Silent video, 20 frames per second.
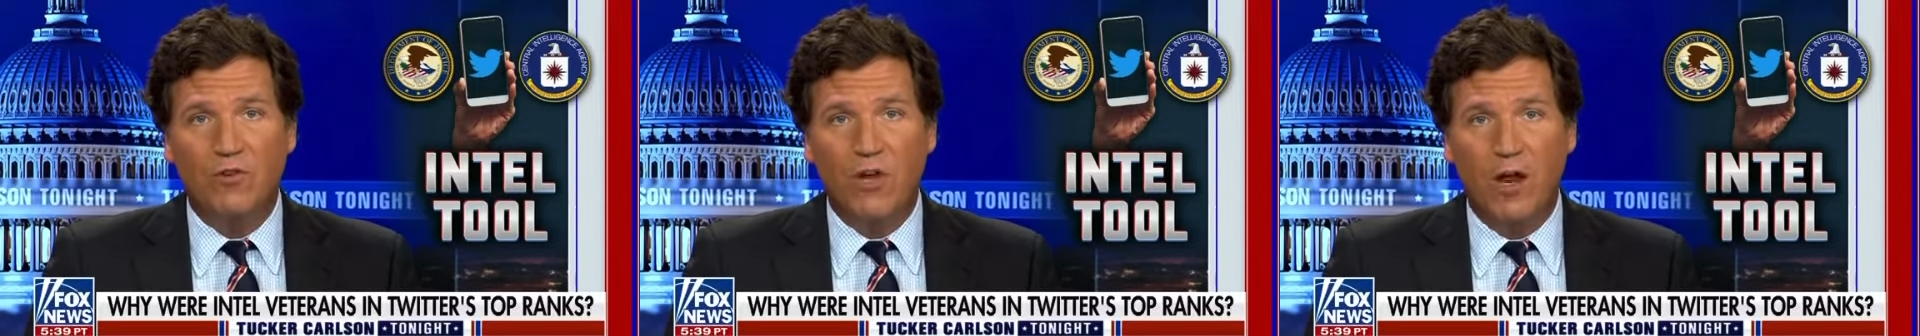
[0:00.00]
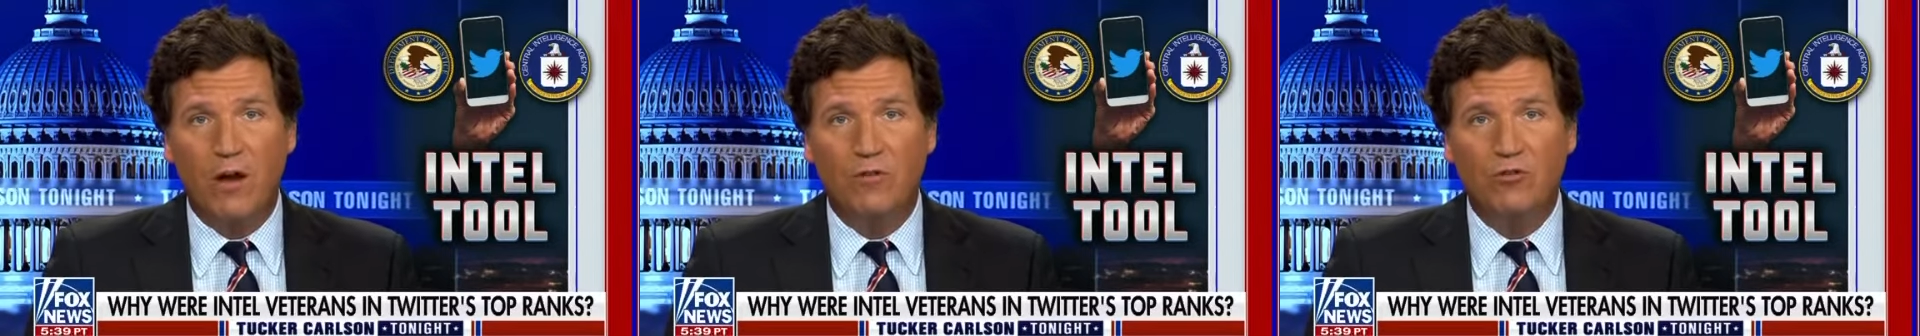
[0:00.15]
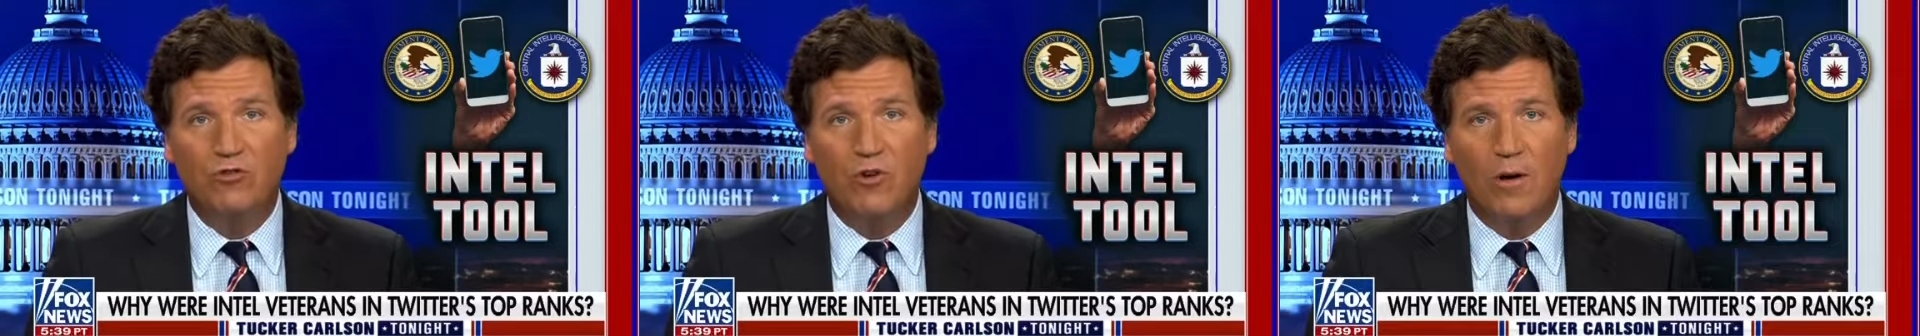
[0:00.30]

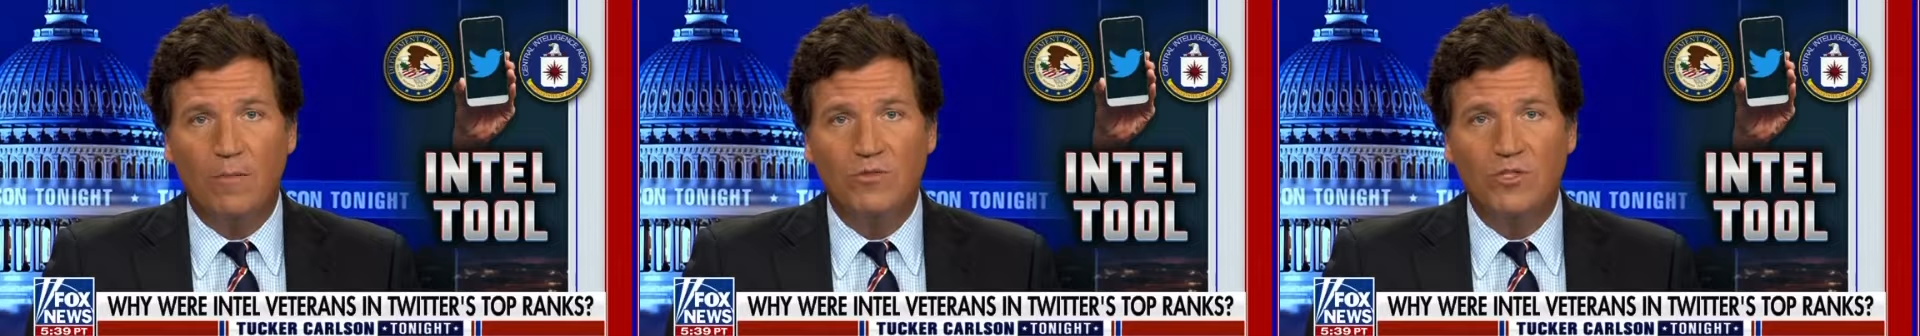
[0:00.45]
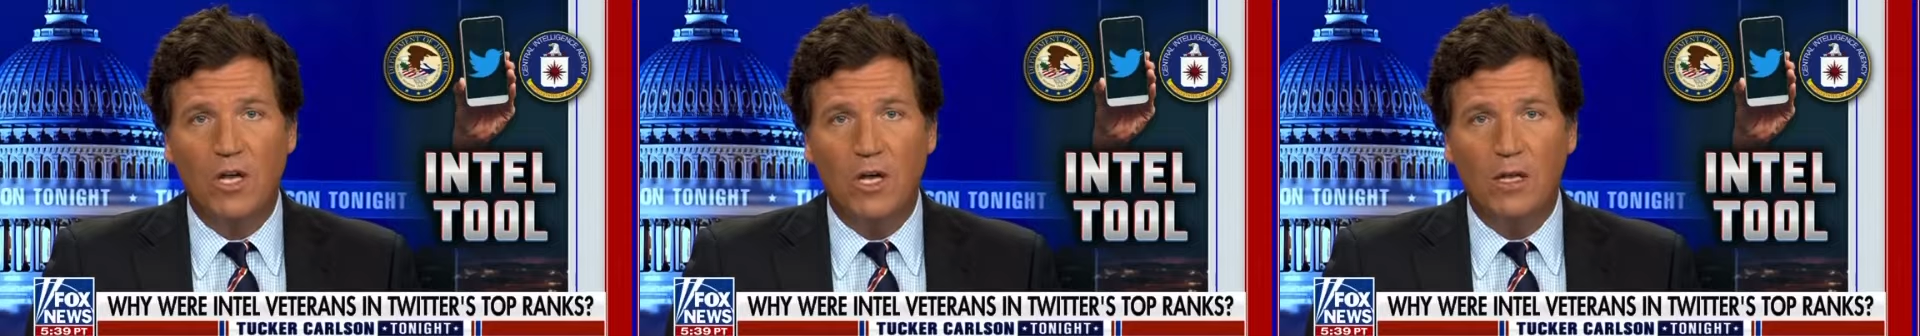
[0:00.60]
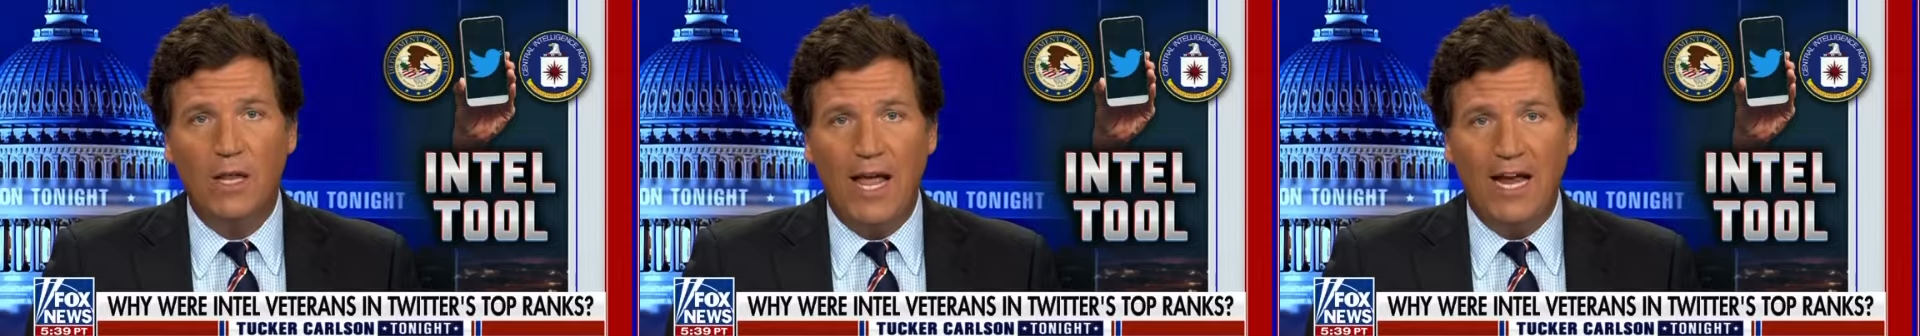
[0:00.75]
Donald
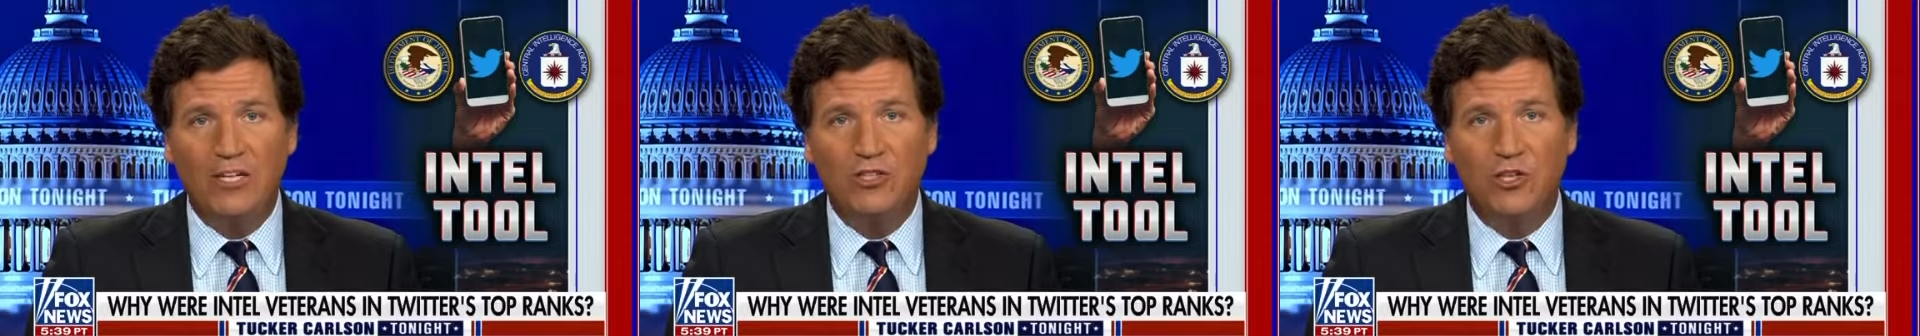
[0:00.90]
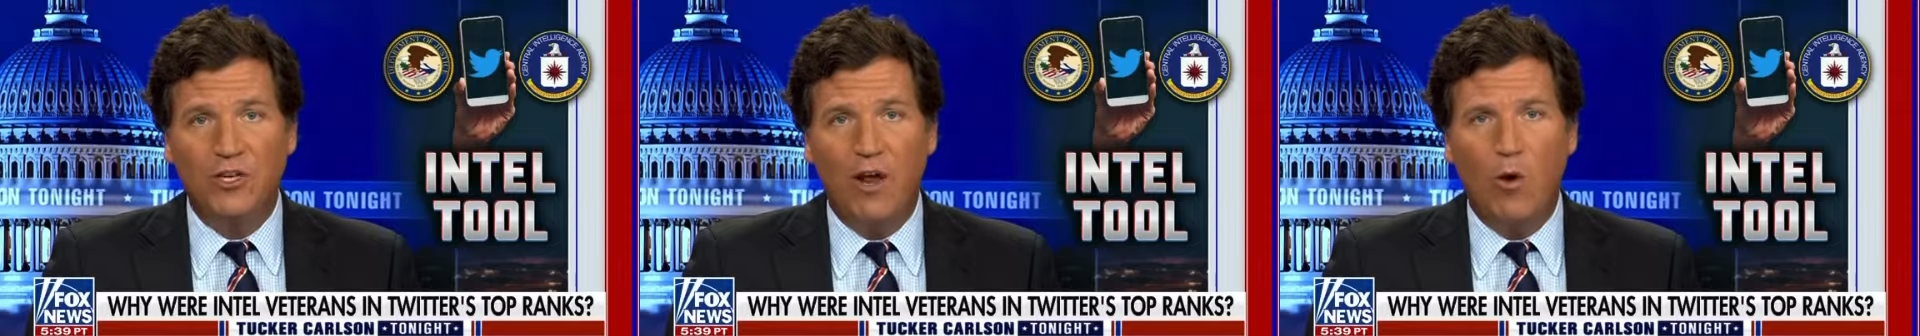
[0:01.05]
Trump's election.